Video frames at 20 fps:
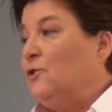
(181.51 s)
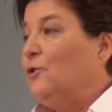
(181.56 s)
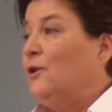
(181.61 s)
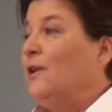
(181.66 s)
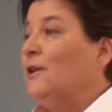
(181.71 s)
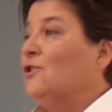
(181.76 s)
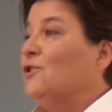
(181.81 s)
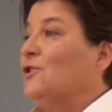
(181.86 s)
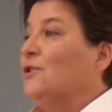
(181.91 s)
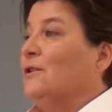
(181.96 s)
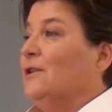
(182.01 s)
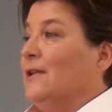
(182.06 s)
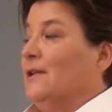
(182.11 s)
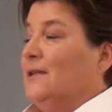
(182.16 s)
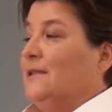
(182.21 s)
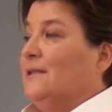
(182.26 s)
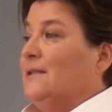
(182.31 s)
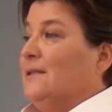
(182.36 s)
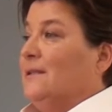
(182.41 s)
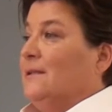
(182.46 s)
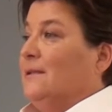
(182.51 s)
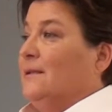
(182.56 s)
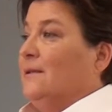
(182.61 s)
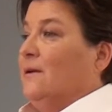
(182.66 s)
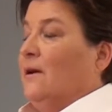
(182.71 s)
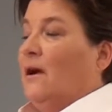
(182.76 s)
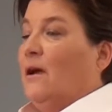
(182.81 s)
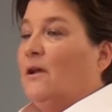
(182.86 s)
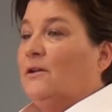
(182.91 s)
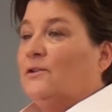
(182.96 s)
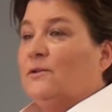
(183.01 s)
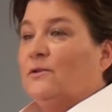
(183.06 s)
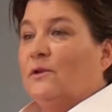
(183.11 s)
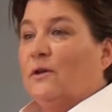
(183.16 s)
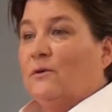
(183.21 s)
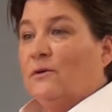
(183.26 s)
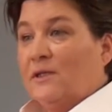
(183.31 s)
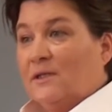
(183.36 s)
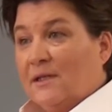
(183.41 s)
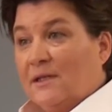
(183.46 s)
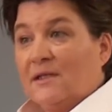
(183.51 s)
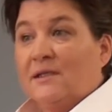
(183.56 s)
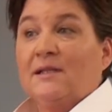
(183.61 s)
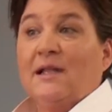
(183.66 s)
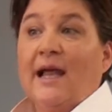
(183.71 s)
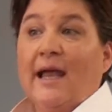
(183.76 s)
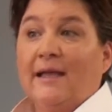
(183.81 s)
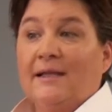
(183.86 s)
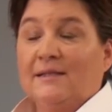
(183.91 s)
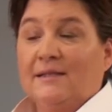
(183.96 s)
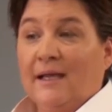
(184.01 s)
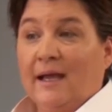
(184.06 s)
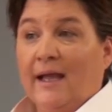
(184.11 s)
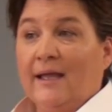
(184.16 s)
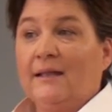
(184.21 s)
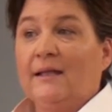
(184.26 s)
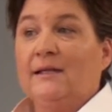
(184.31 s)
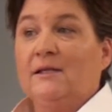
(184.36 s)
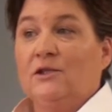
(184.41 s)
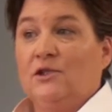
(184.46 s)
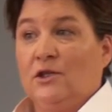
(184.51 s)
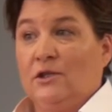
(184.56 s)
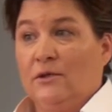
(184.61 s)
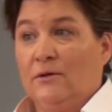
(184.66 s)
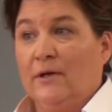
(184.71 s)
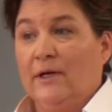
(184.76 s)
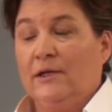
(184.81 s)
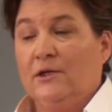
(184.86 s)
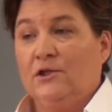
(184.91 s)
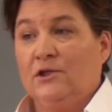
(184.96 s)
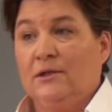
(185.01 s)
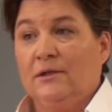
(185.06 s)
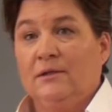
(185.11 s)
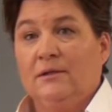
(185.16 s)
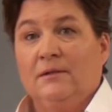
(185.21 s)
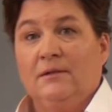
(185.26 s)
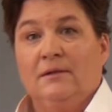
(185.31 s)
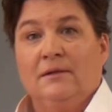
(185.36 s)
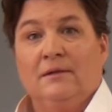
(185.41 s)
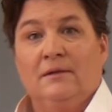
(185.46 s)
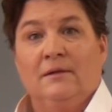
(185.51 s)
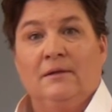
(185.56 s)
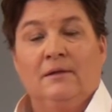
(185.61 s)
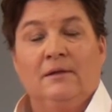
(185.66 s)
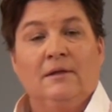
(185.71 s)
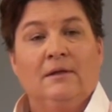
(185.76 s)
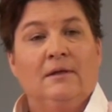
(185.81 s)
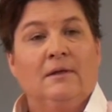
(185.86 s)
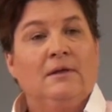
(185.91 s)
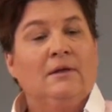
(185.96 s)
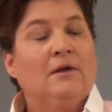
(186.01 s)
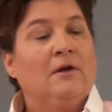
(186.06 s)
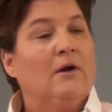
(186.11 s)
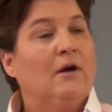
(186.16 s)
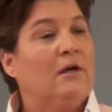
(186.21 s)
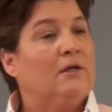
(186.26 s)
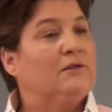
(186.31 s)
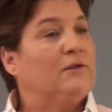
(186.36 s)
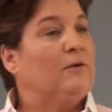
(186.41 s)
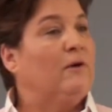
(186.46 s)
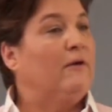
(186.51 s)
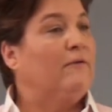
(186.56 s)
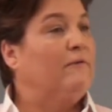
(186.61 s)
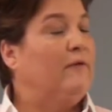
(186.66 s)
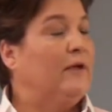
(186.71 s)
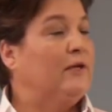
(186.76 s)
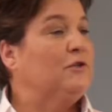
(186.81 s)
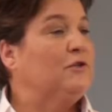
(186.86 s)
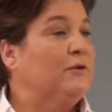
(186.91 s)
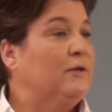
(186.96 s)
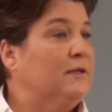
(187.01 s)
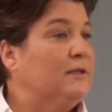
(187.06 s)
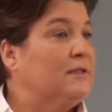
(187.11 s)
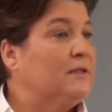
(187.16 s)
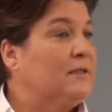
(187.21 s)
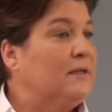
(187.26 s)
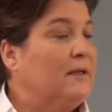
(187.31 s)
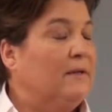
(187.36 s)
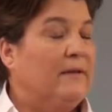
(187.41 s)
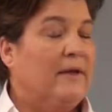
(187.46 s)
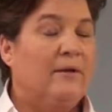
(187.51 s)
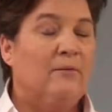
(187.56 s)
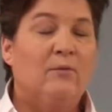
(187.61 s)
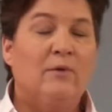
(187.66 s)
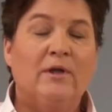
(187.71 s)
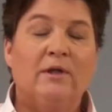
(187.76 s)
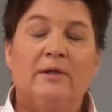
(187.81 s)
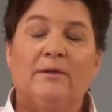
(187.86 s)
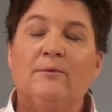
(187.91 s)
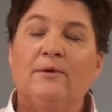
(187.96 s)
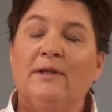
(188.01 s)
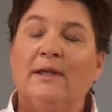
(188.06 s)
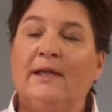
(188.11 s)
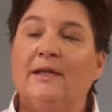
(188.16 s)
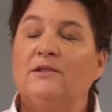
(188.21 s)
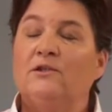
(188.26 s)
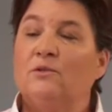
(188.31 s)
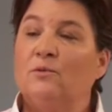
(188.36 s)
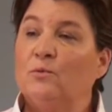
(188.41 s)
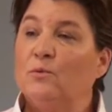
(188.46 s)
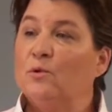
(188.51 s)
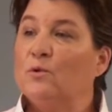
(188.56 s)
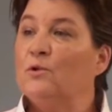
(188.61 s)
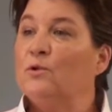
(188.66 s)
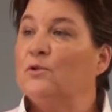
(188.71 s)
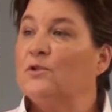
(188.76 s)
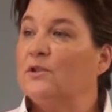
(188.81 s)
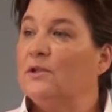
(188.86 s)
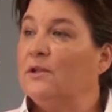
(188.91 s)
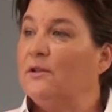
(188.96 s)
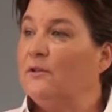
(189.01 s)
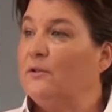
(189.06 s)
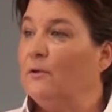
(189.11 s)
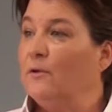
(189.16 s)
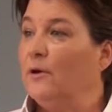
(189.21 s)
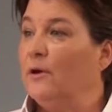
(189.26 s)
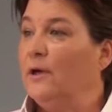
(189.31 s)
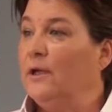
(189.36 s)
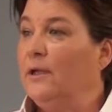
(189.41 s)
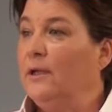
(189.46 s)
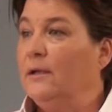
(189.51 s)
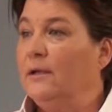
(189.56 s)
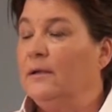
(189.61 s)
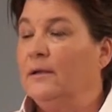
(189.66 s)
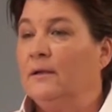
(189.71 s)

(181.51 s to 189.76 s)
traditionalists, also known as the silent generation, are also our veterans. They really relate to rules and authority.